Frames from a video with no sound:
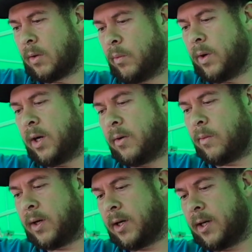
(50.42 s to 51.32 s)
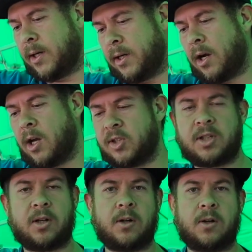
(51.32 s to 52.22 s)
We're
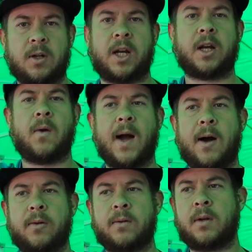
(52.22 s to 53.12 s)
also gonna go out,